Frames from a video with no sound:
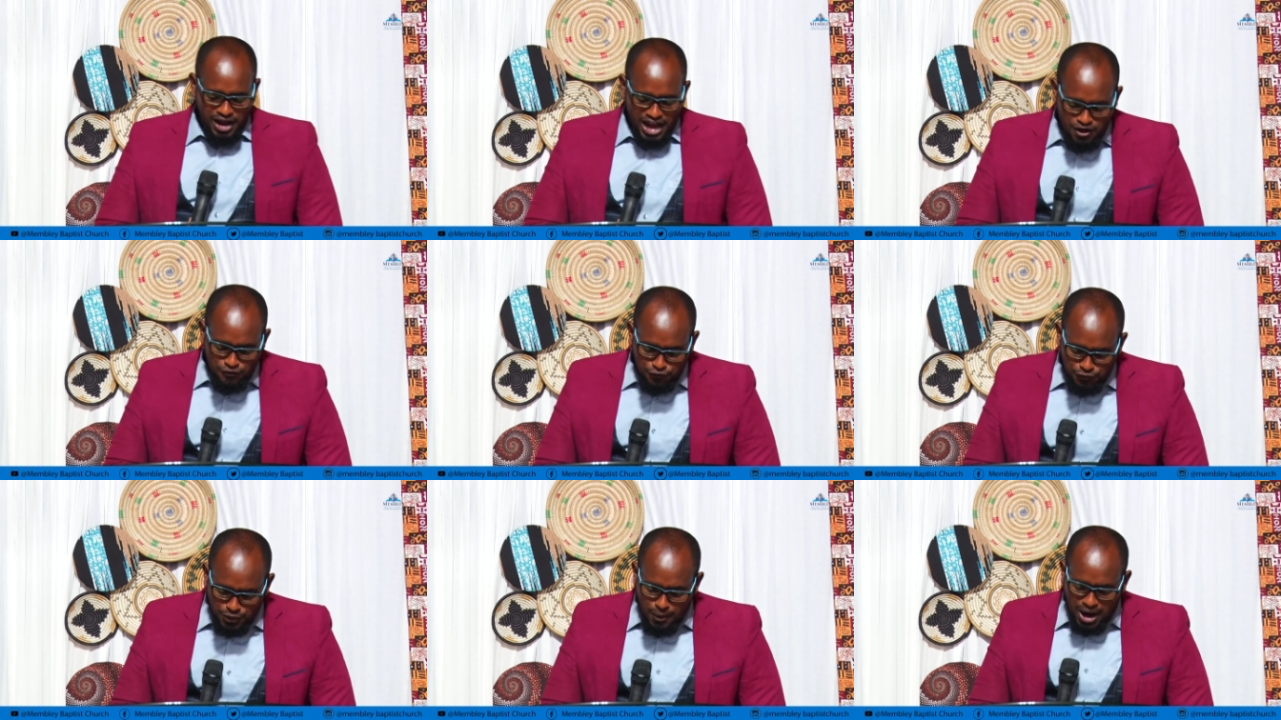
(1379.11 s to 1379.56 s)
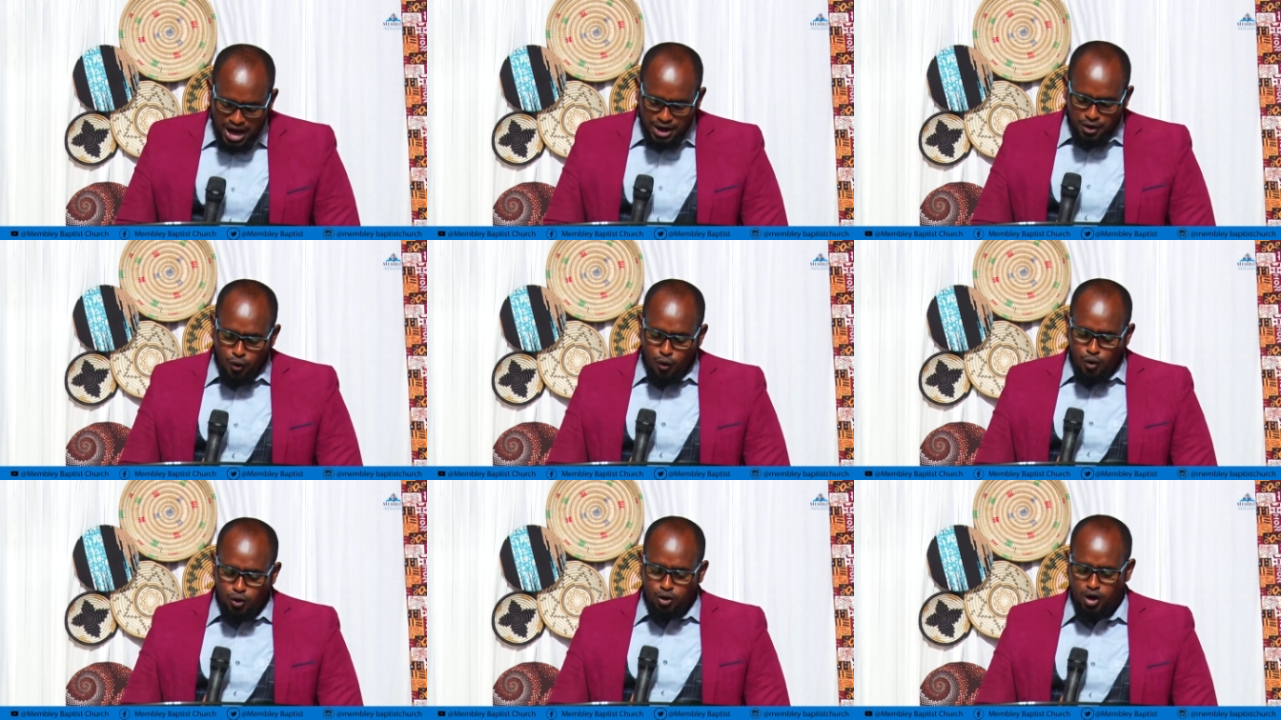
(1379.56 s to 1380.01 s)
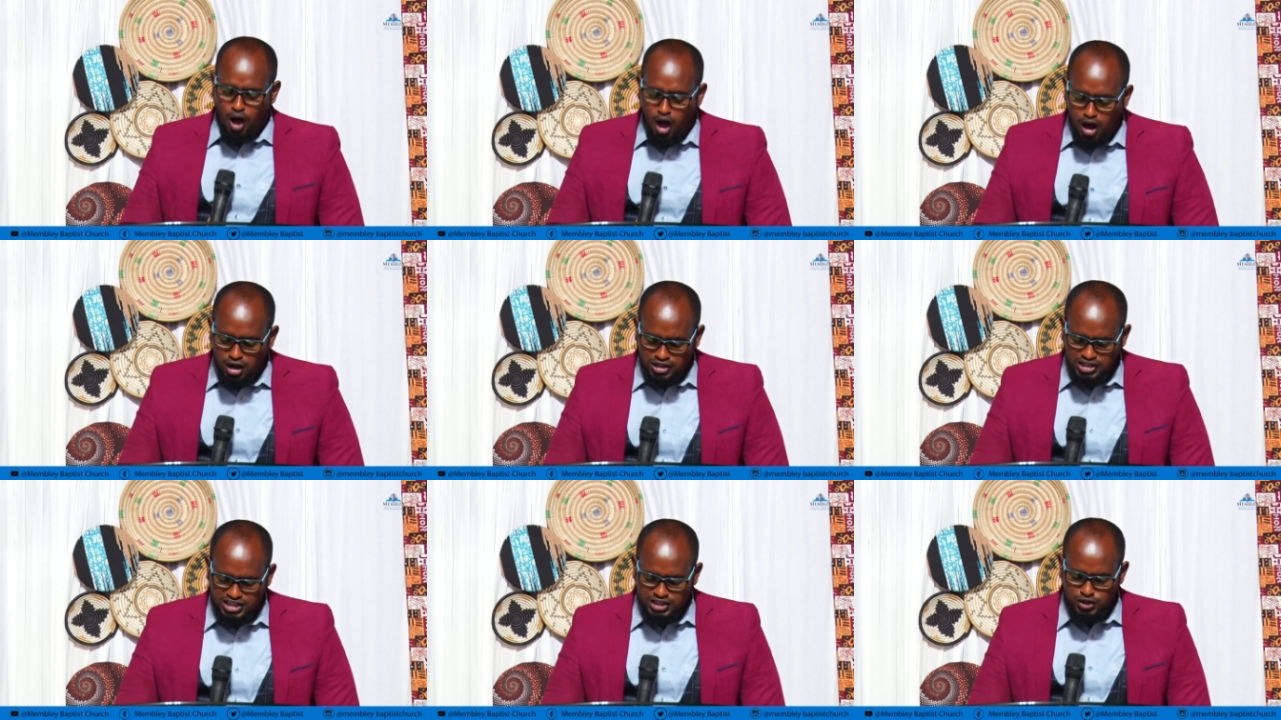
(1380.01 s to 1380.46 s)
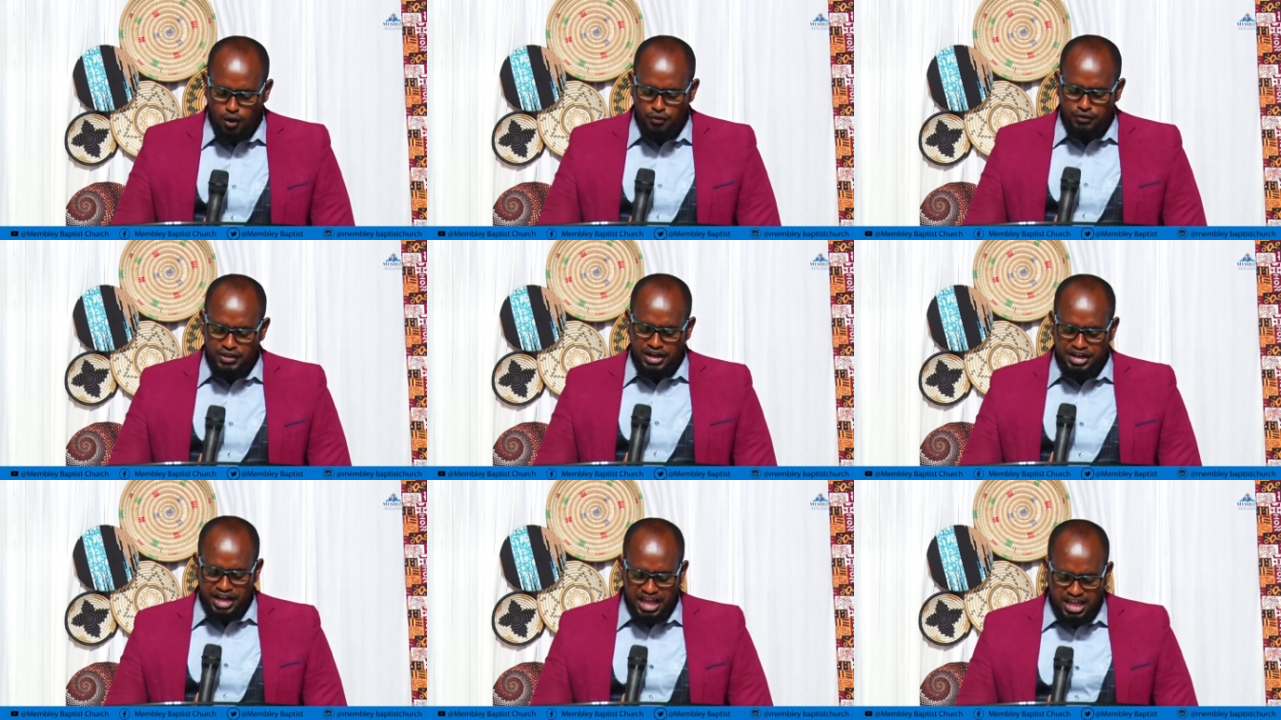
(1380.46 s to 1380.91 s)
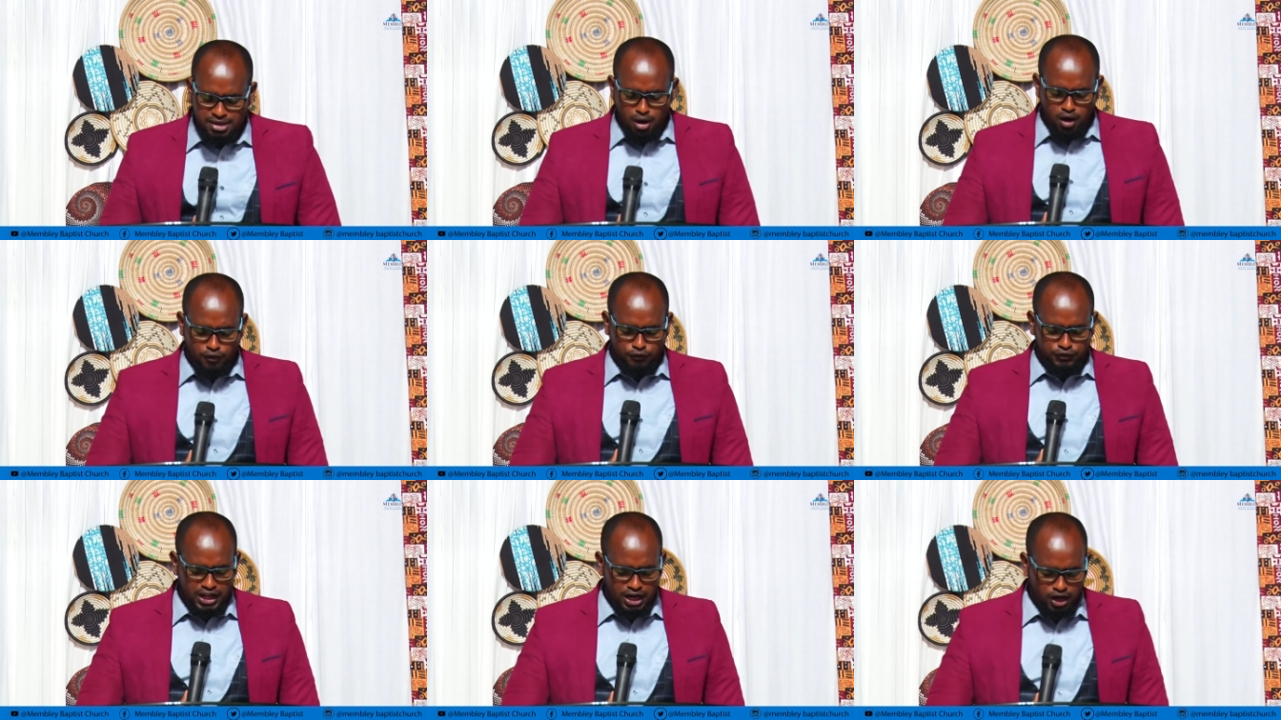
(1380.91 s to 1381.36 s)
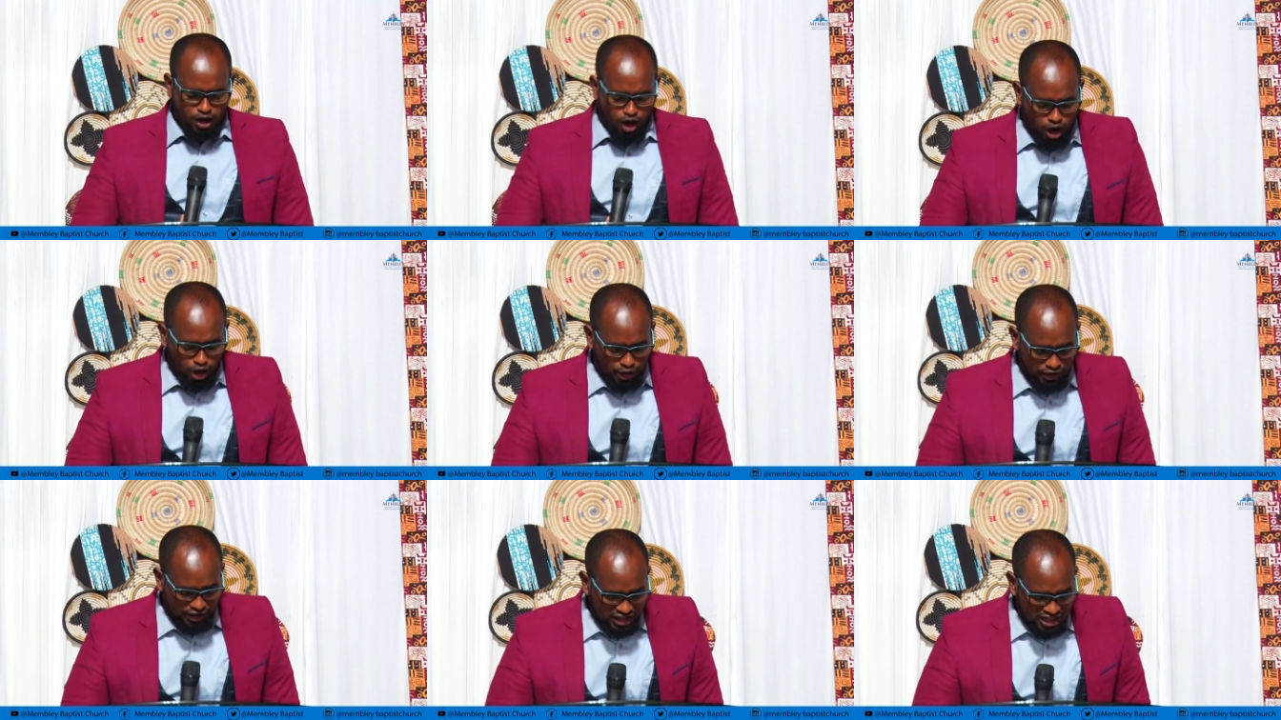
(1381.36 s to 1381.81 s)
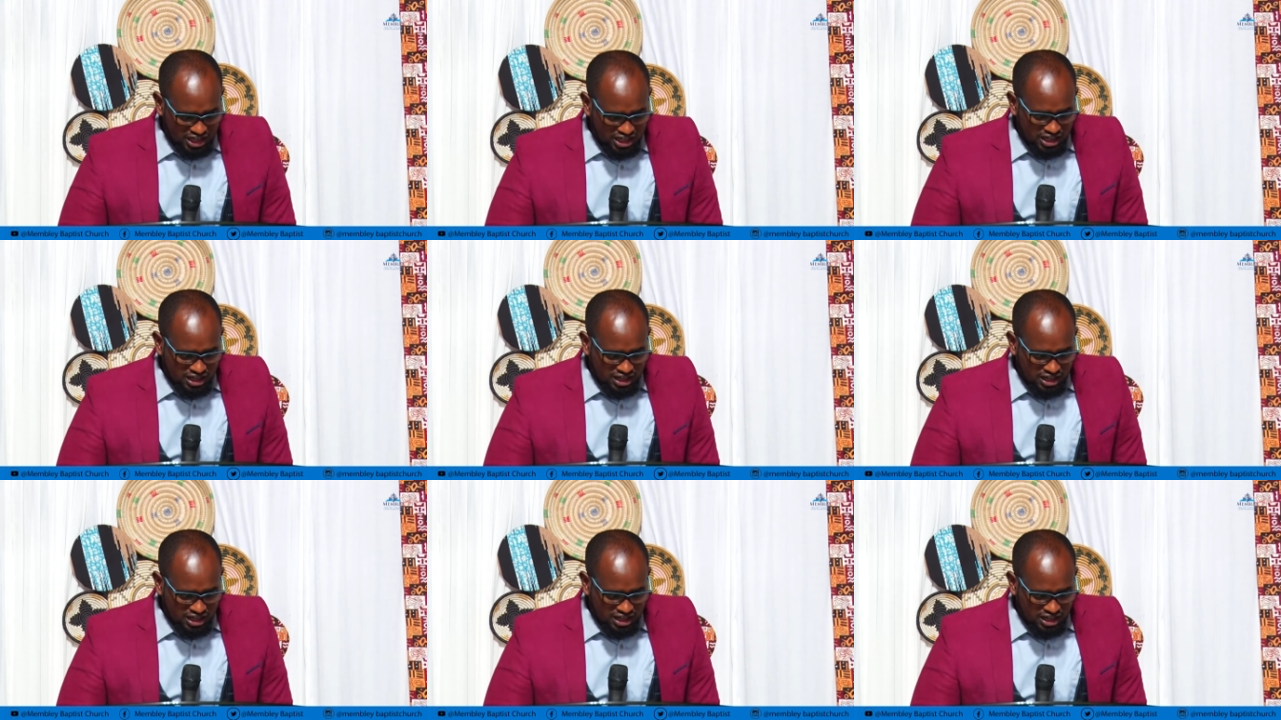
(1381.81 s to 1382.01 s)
everyone who calls on the name of the Lord